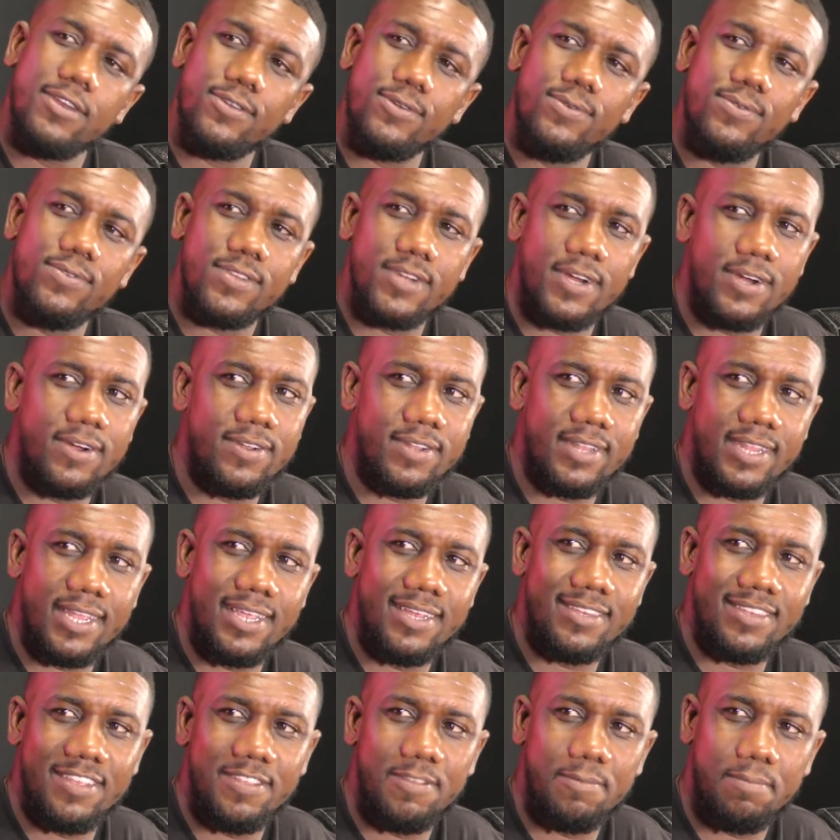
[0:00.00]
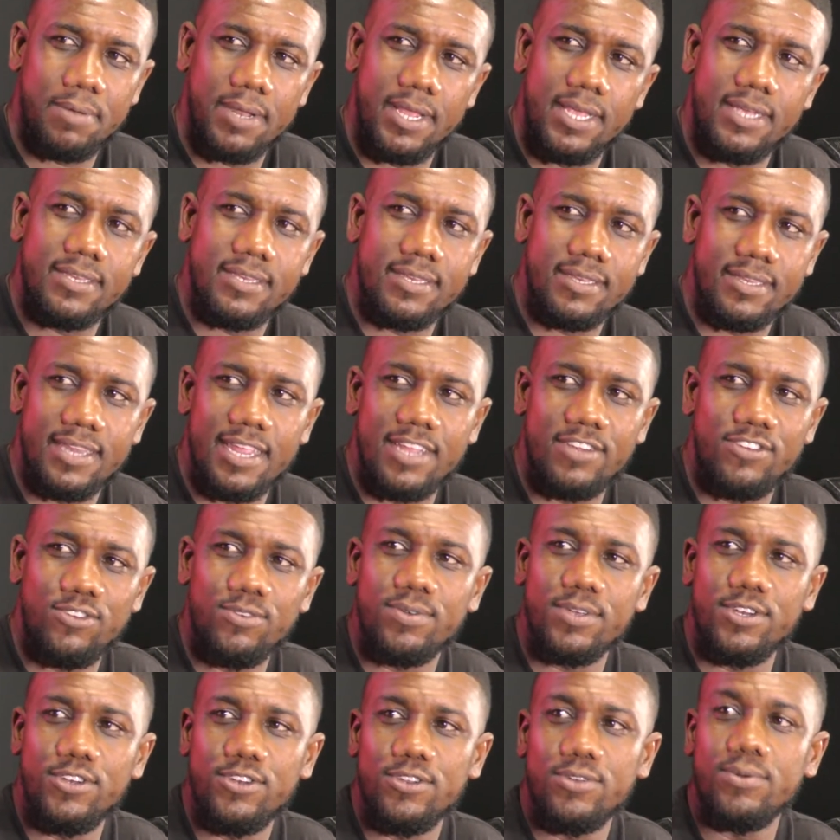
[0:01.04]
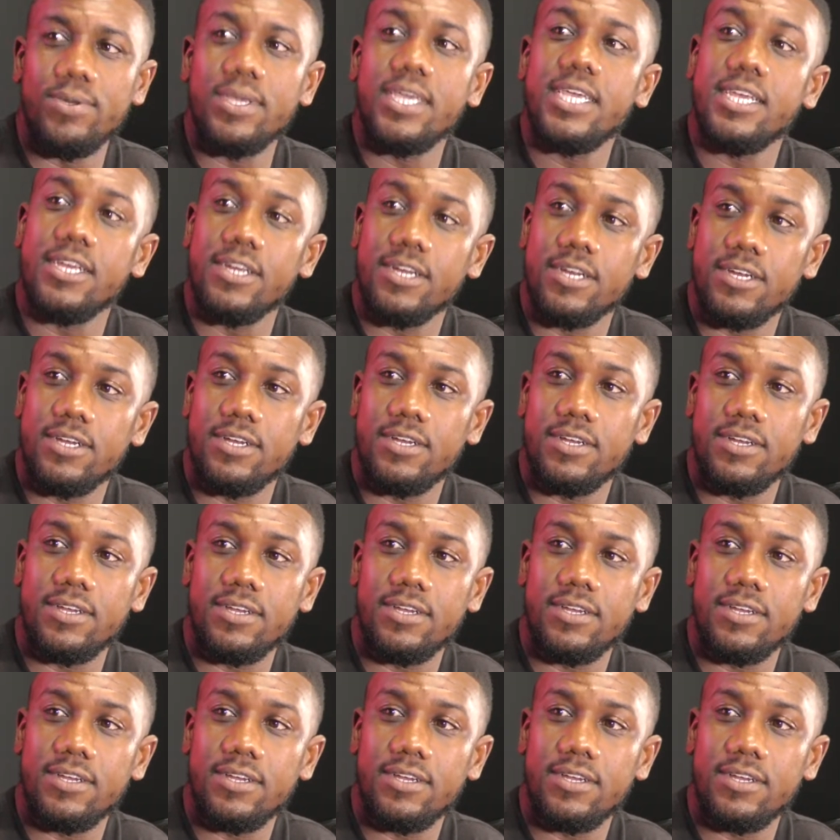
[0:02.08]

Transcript: do certain things other places that you can do here.